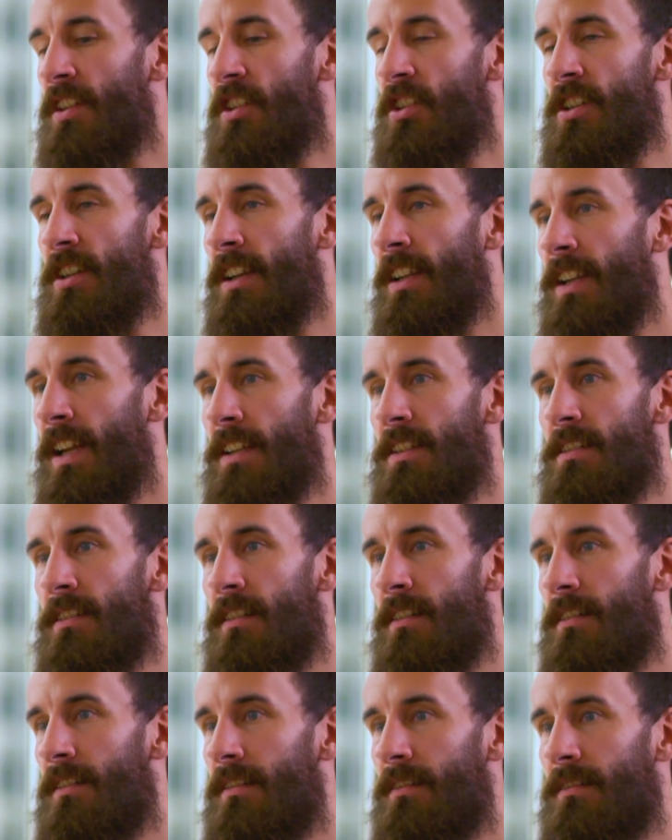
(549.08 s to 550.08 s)
audition to get to
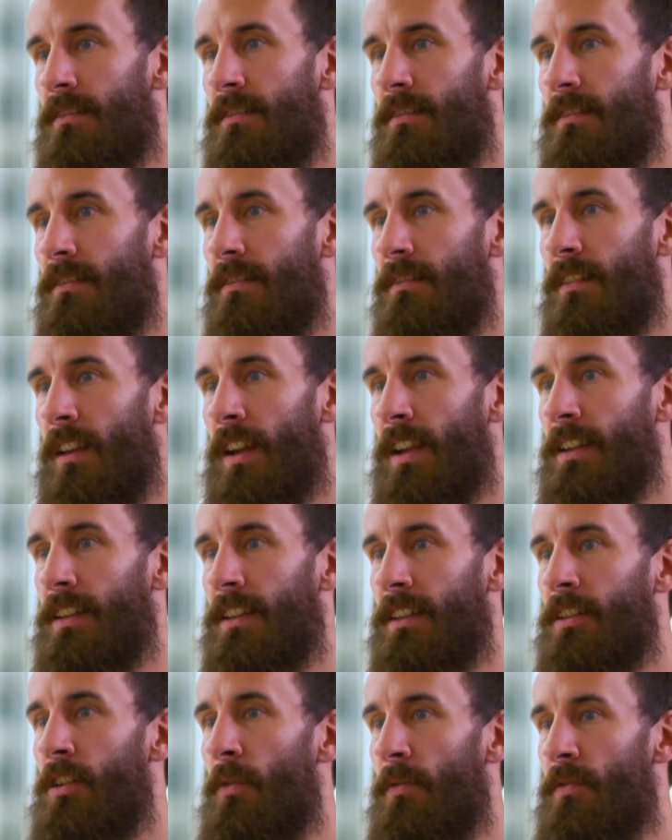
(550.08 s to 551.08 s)
her? Like
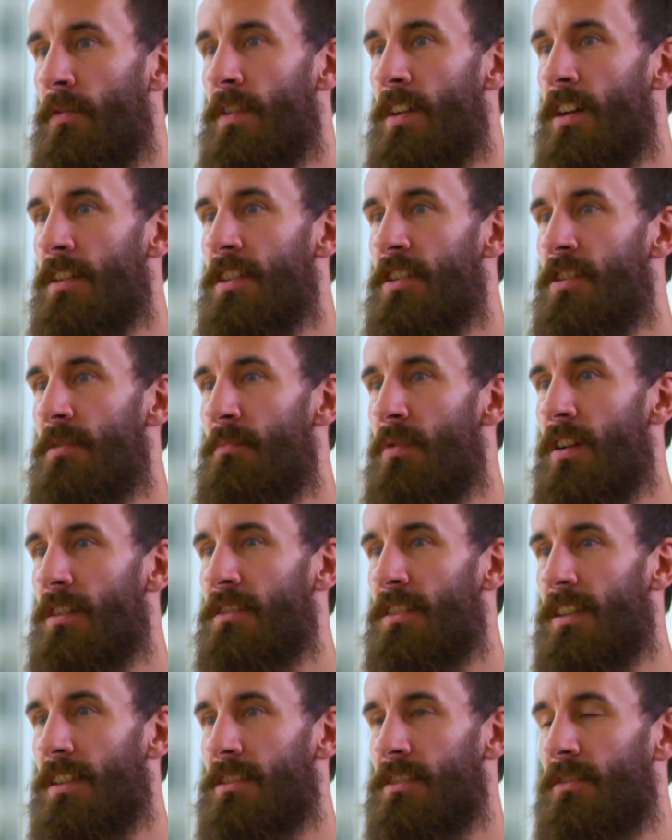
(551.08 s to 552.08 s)
go through the audition
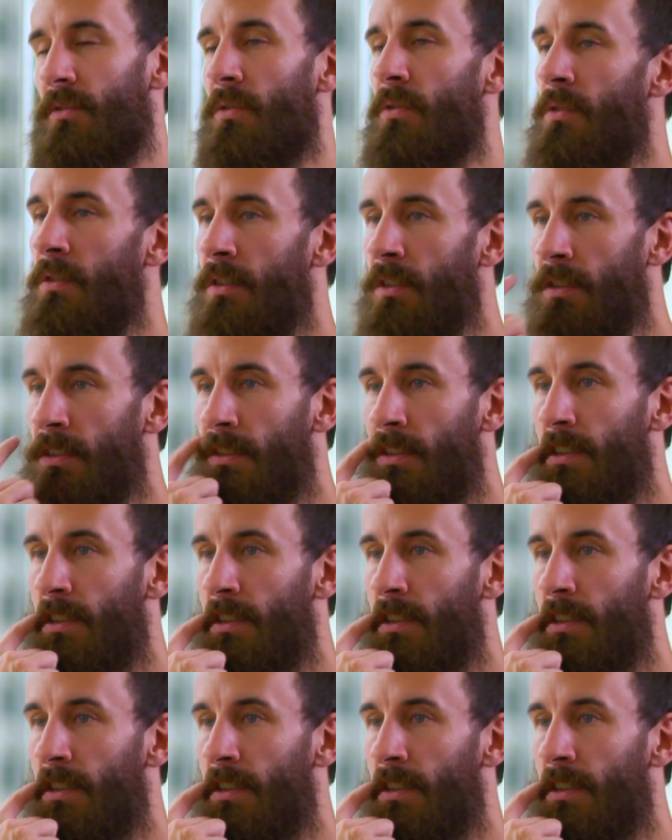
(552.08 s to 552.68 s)
process, or?